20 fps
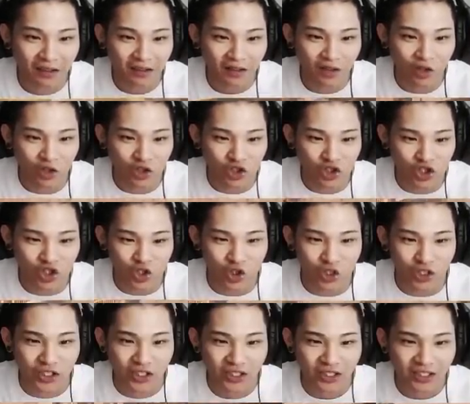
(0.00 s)
Oh
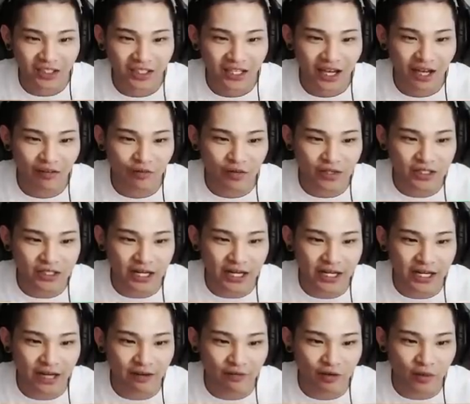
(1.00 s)
shoot! Everyone's
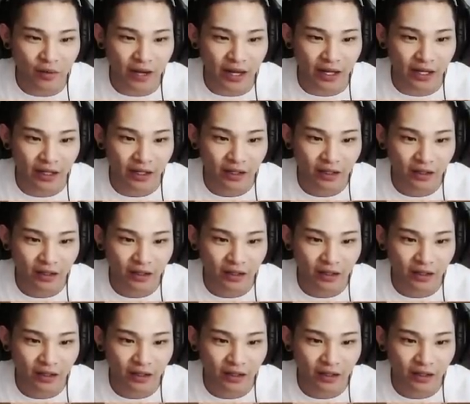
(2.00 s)
landing everywhere.